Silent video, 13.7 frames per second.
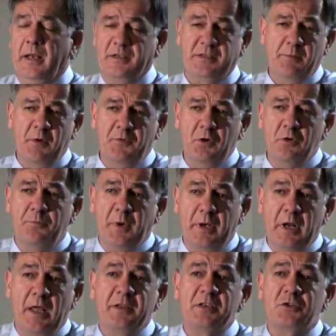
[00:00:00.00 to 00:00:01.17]
Now, some of you have been
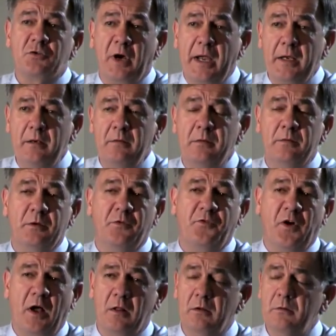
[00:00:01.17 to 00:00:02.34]
on this train, you've
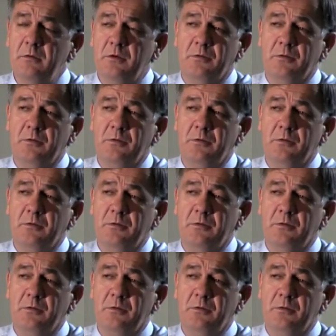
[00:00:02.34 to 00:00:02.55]
followed,